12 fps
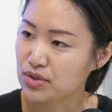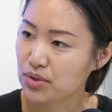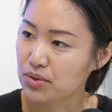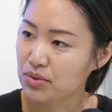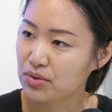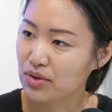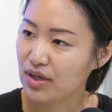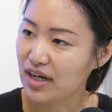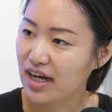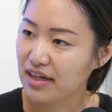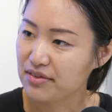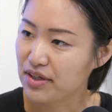So,
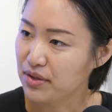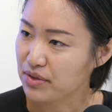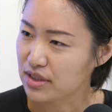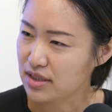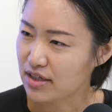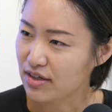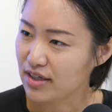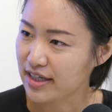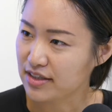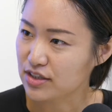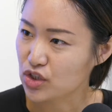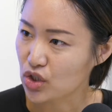is there
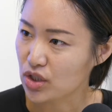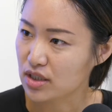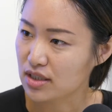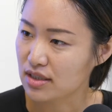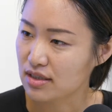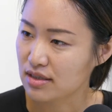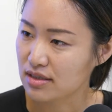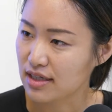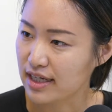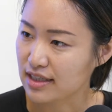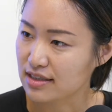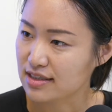like a certain
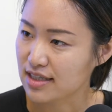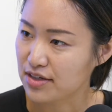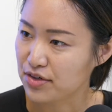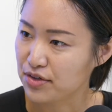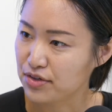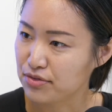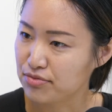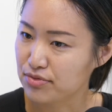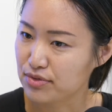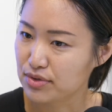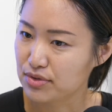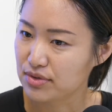set of
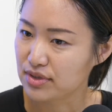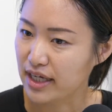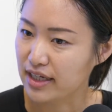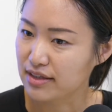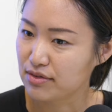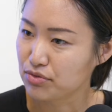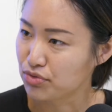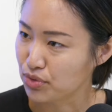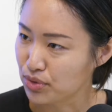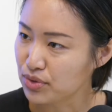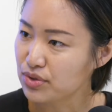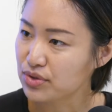
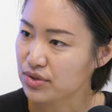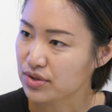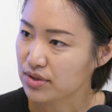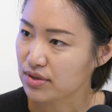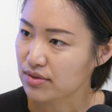rules?